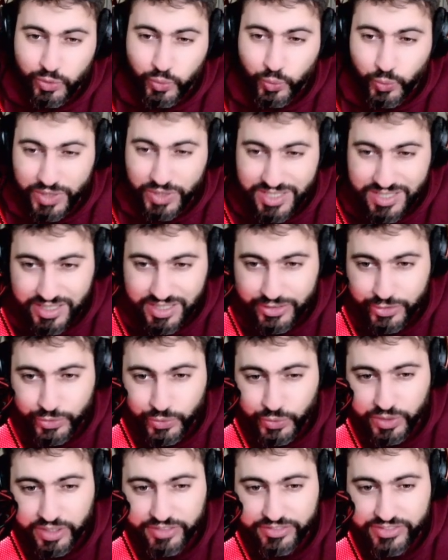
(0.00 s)
wins the
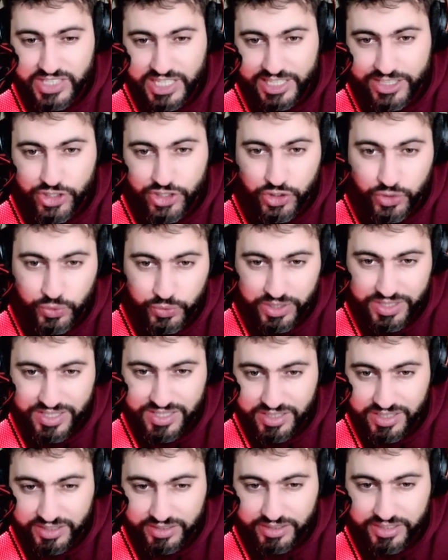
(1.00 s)
2 if Sandshrew does
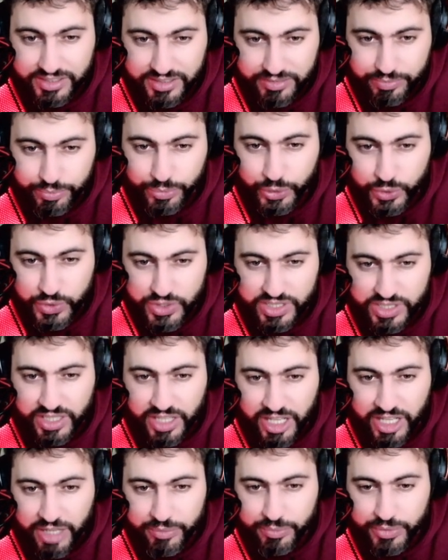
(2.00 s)
not boost,
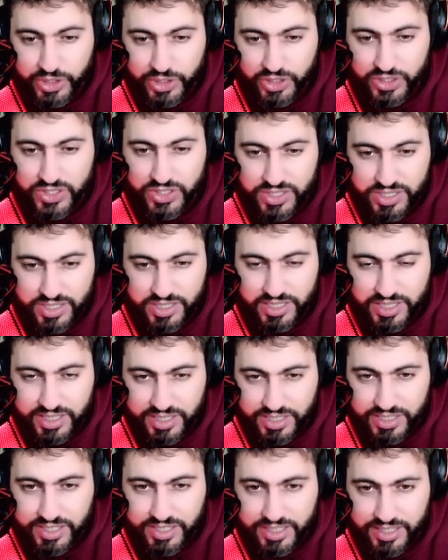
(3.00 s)
because
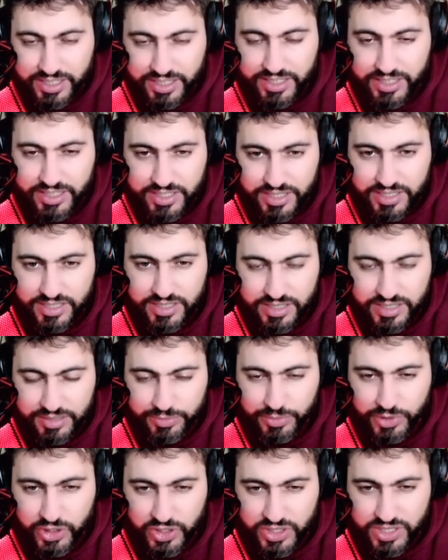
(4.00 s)

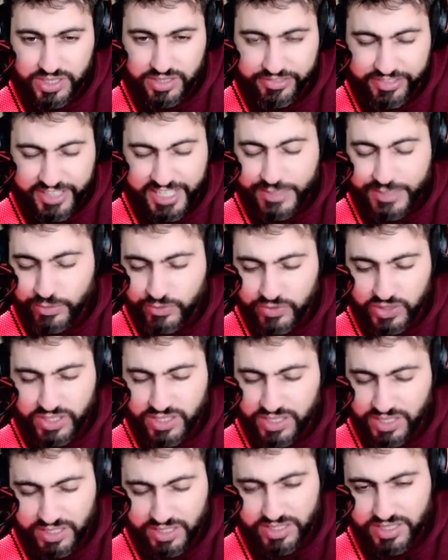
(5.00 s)
the fast move
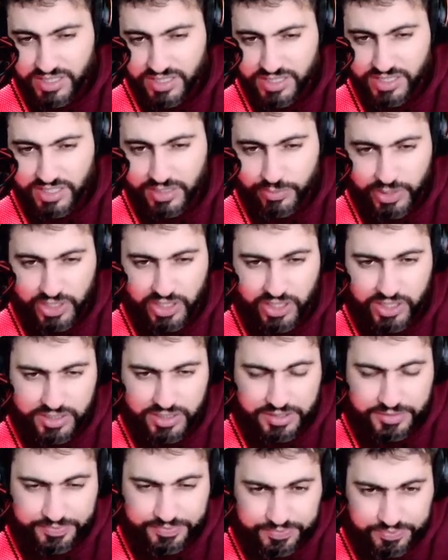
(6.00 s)
just hits extremely
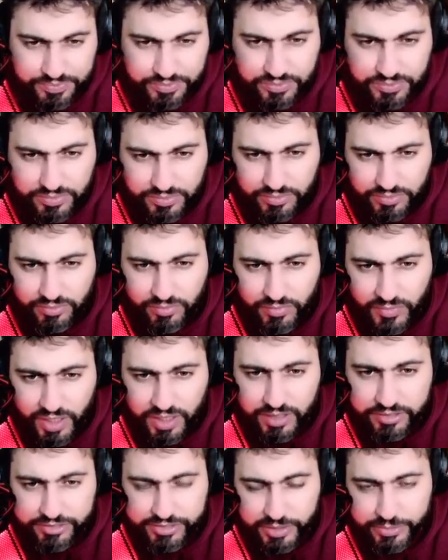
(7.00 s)
hard
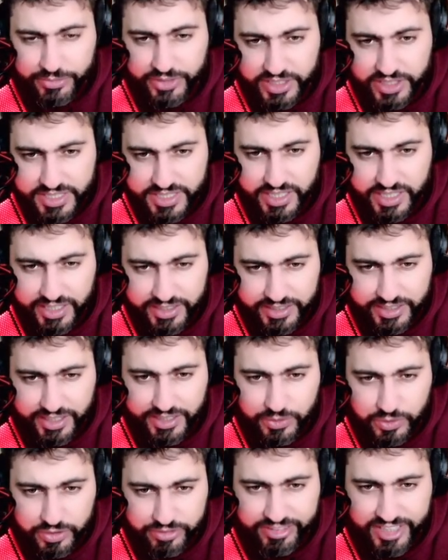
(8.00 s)
from that side, and
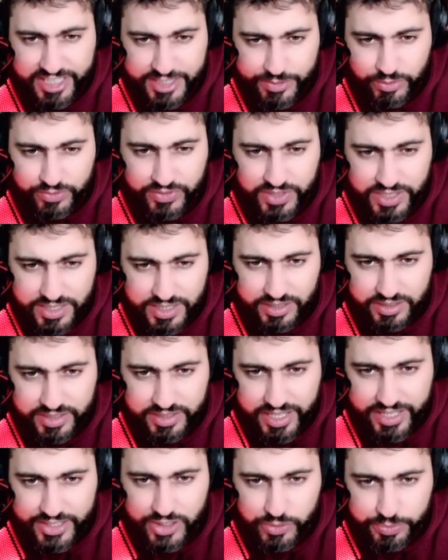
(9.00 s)
our fast move is not
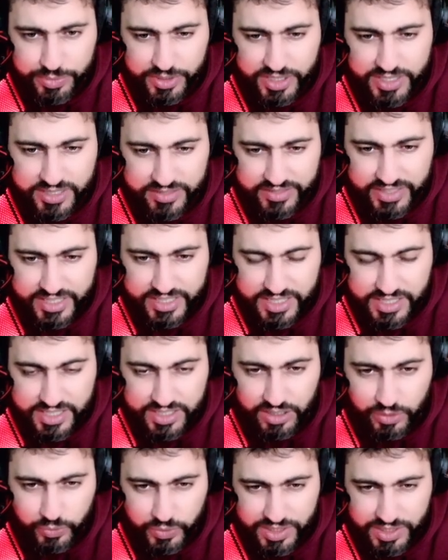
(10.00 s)
as oppressive as
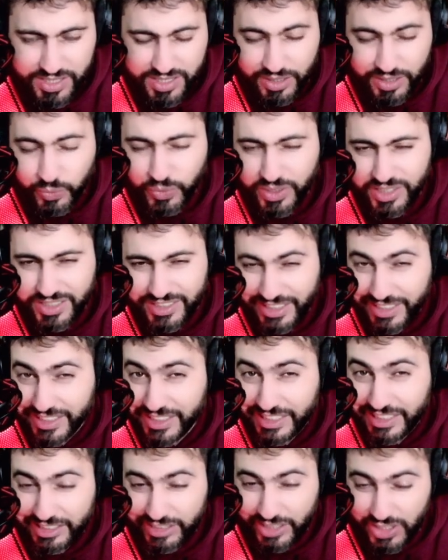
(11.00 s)
Steel Wing. Steel Wing
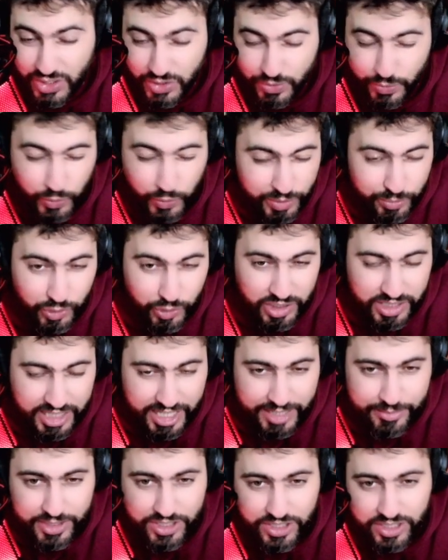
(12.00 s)
technically does 1 more
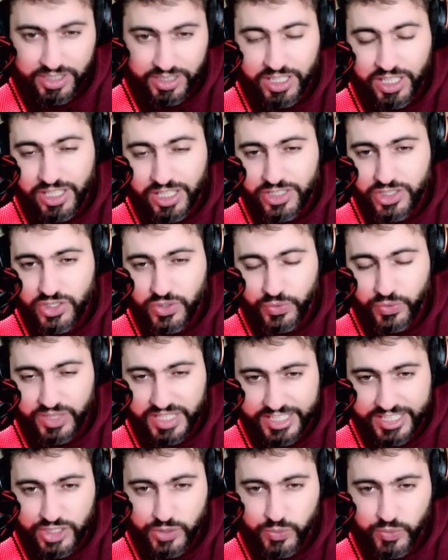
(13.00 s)
damage, so
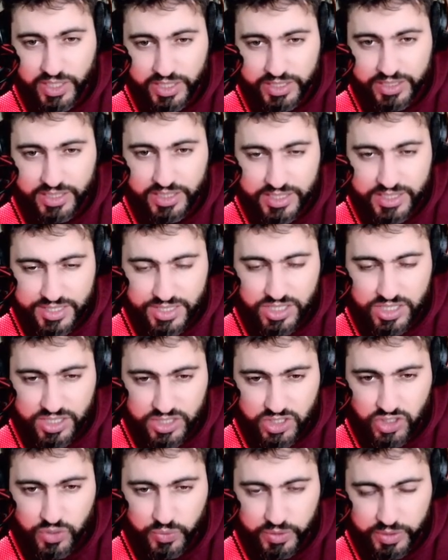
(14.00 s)
that's why
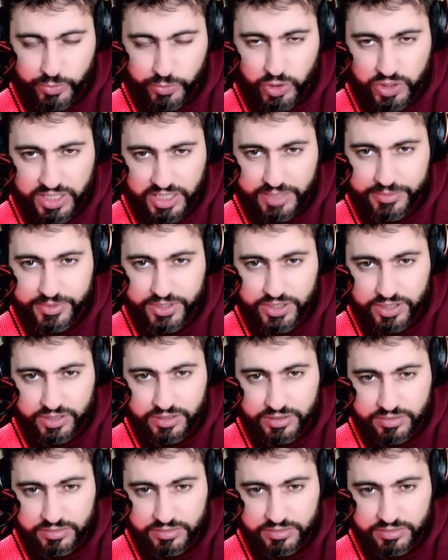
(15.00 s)
it's doing more damage.